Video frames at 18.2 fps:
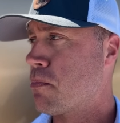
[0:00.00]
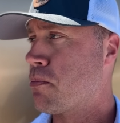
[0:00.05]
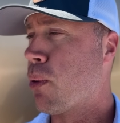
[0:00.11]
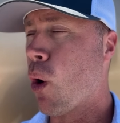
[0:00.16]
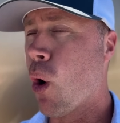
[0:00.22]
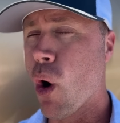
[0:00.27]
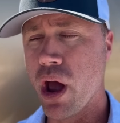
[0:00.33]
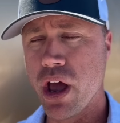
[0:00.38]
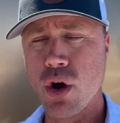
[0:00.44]

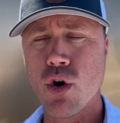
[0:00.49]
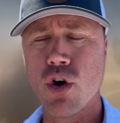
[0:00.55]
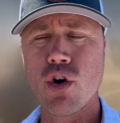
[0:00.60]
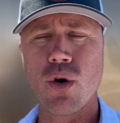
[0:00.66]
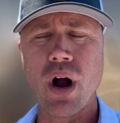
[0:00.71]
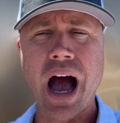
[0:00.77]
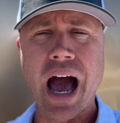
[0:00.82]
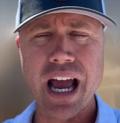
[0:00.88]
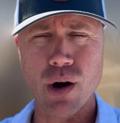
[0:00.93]
boy who
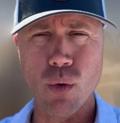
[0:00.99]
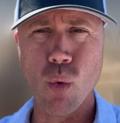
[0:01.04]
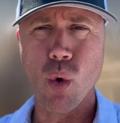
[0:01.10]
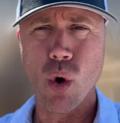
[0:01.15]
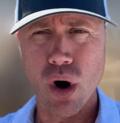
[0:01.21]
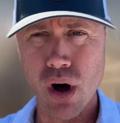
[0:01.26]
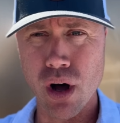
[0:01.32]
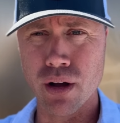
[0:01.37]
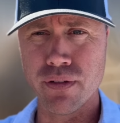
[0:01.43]
cried
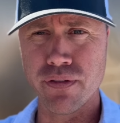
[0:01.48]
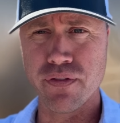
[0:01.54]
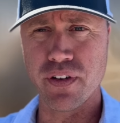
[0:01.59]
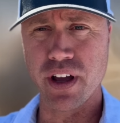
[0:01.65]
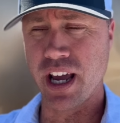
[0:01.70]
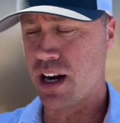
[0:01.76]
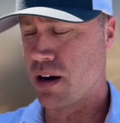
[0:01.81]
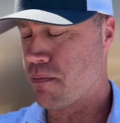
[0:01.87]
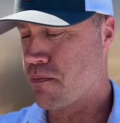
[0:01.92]
wolf
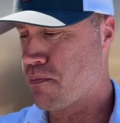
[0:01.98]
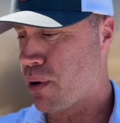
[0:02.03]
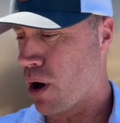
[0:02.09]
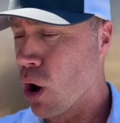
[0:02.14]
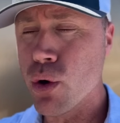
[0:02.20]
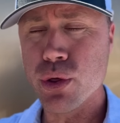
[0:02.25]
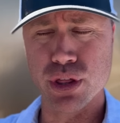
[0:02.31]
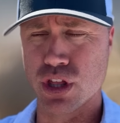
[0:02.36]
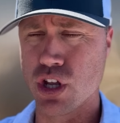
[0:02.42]
in
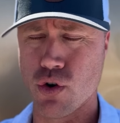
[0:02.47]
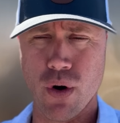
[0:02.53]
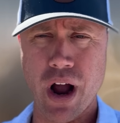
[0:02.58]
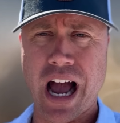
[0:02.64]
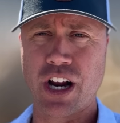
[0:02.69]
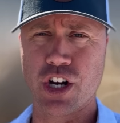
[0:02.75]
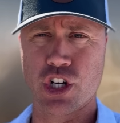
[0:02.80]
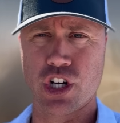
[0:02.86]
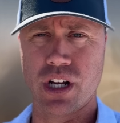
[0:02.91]
both
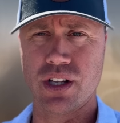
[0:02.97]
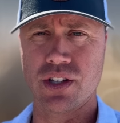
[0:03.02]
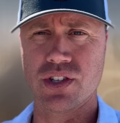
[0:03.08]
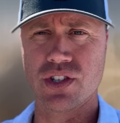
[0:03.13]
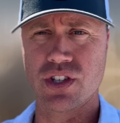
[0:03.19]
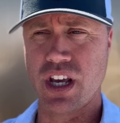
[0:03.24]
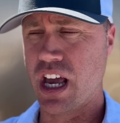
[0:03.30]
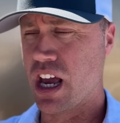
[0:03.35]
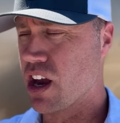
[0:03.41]

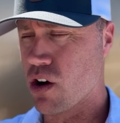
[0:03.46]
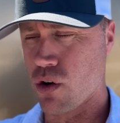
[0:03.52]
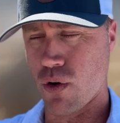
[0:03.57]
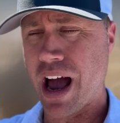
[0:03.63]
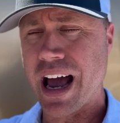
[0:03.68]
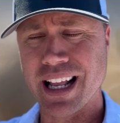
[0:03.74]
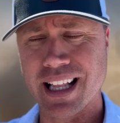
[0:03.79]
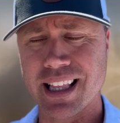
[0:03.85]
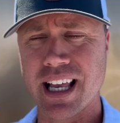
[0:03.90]
directions
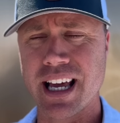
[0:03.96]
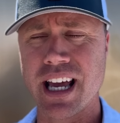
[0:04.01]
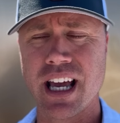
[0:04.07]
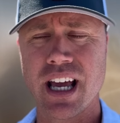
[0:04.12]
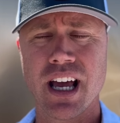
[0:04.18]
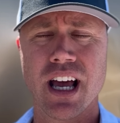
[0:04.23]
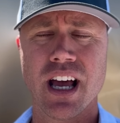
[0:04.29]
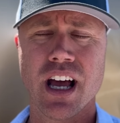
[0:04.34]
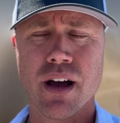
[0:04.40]
incorrectly.
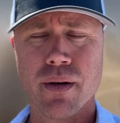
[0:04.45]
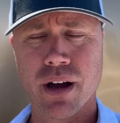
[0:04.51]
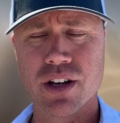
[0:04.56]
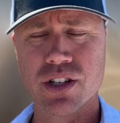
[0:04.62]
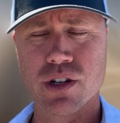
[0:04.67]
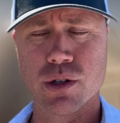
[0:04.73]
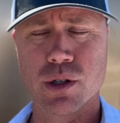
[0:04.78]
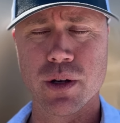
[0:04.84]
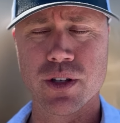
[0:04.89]

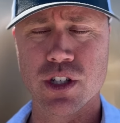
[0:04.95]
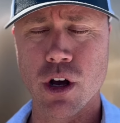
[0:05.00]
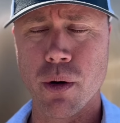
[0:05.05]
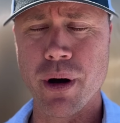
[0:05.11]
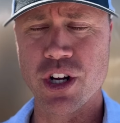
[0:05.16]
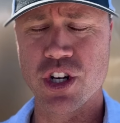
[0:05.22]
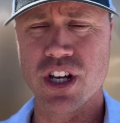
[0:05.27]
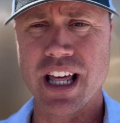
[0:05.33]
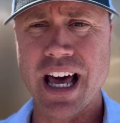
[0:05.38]
Because there's been so
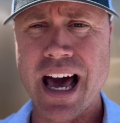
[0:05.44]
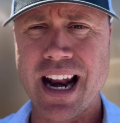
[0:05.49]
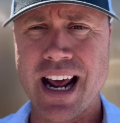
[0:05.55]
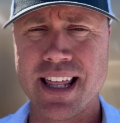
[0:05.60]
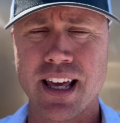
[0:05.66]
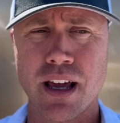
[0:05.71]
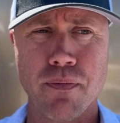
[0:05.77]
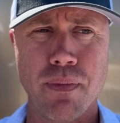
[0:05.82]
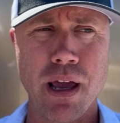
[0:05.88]
much of that,
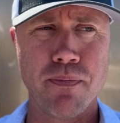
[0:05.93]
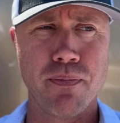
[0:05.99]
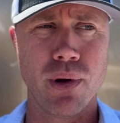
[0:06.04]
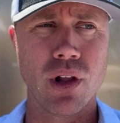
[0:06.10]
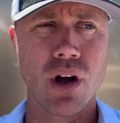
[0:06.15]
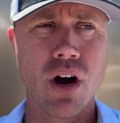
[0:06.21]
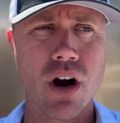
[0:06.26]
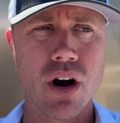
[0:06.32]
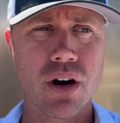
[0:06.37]
I think
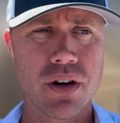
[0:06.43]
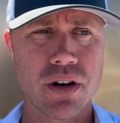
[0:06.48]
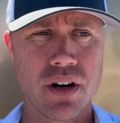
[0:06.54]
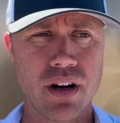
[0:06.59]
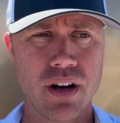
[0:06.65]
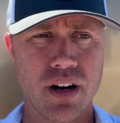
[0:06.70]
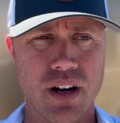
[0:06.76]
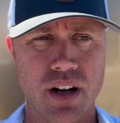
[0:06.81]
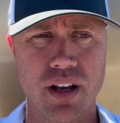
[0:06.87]
people are
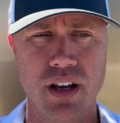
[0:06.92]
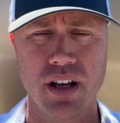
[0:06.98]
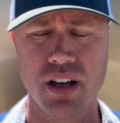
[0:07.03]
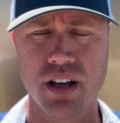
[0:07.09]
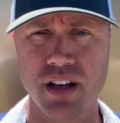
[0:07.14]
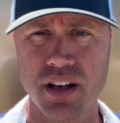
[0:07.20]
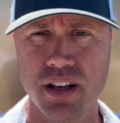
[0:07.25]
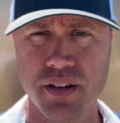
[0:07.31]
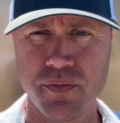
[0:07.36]

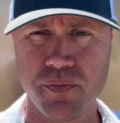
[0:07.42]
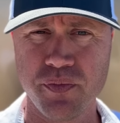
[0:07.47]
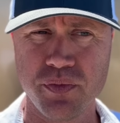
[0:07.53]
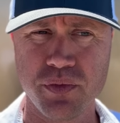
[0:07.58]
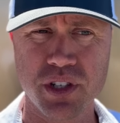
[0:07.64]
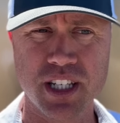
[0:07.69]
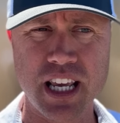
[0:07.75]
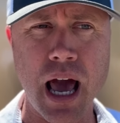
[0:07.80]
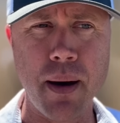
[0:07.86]

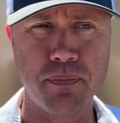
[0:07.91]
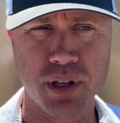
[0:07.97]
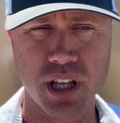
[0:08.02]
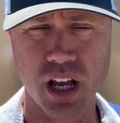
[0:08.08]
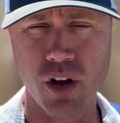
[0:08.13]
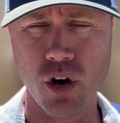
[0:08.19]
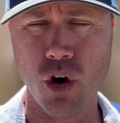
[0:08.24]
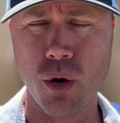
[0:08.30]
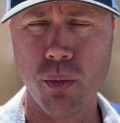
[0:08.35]

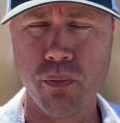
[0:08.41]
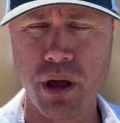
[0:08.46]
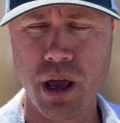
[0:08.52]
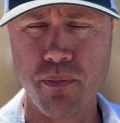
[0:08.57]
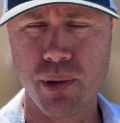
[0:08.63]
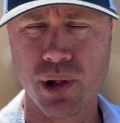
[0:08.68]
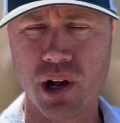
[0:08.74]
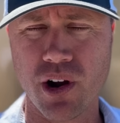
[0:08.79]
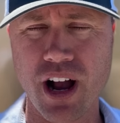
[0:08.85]
skeptical.
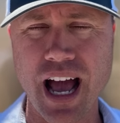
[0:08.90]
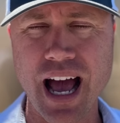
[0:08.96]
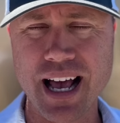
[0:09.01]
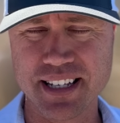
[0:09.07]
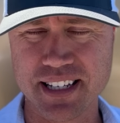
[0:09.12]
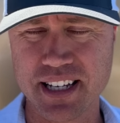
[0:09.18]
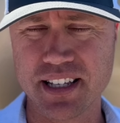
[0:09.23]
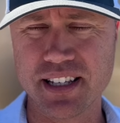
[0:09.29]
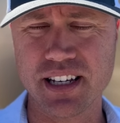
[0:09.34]
People are
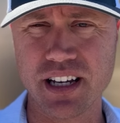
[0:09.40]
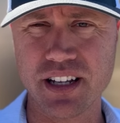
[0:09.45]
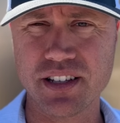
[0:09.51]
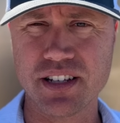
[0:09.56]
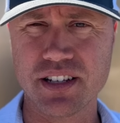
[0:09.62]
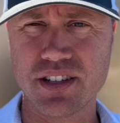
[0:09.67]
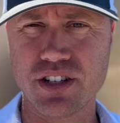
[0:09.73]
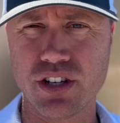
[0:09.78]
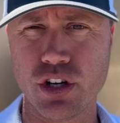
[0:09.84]

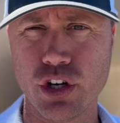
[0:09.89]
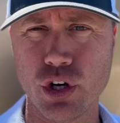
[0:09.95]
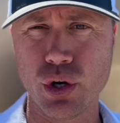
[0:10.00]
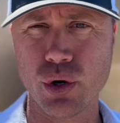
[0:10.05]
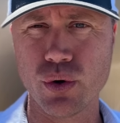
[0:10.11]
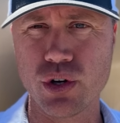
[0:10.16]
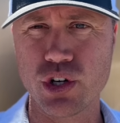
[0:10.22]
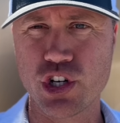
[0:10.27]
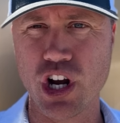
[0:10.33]
hesitant
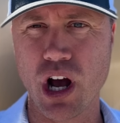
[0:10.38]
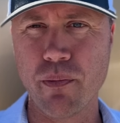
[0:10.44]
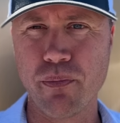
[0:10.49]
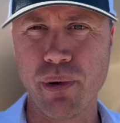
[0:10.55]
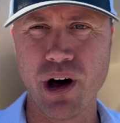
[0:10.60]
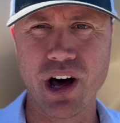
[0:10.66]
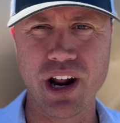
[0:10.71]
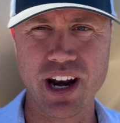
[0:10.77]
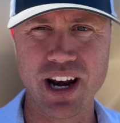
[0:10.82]
to jump
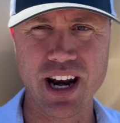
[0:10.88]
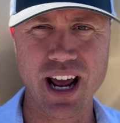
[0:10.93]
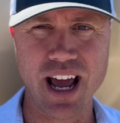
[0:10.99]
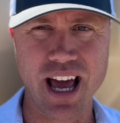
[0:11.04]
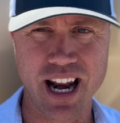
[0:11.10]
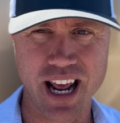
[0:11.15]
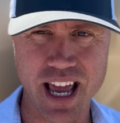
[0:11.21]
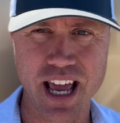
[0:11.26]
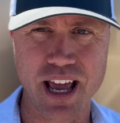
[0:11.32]
on
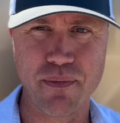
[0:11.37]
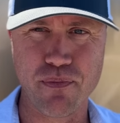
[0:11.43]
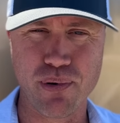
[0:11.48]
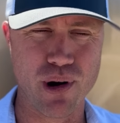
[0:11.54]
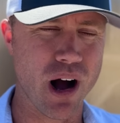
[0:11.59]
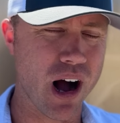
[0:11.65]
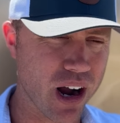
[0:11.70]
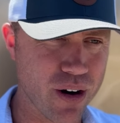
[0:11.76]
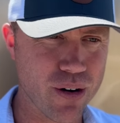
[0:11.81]
any
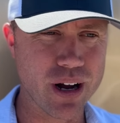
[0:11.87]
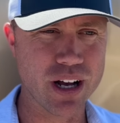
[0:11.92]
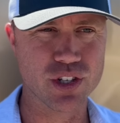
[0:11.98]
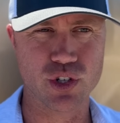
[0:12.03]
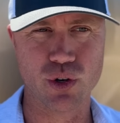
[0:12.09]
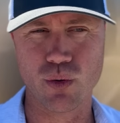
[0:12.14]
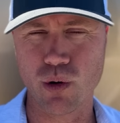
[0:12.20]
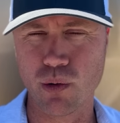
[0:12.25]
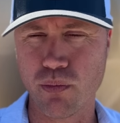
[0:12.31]

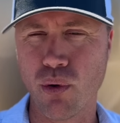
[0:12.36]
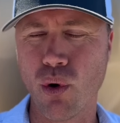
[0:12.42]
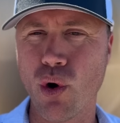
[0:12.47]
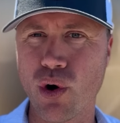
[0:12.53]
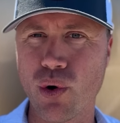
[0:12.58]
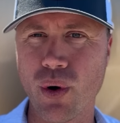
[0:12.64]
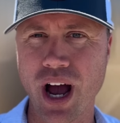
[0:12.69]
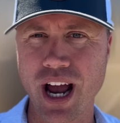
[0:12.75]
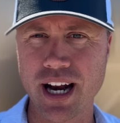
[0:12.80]
progress or
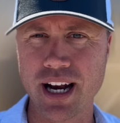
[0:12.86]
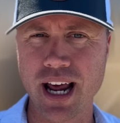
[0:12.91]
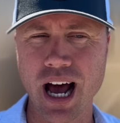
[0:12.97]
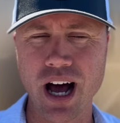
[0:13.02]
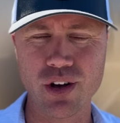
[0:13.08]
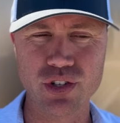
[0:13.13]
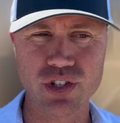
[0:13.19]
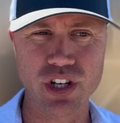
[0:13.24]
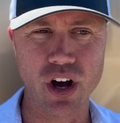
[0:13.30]
report right
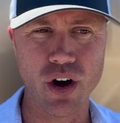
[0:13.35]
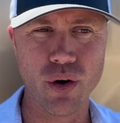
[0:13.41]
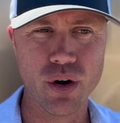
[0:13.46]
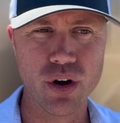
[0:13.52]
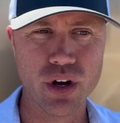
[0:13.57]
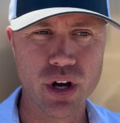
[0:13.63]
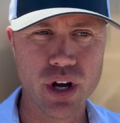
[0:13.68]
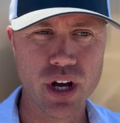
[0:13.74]
now. So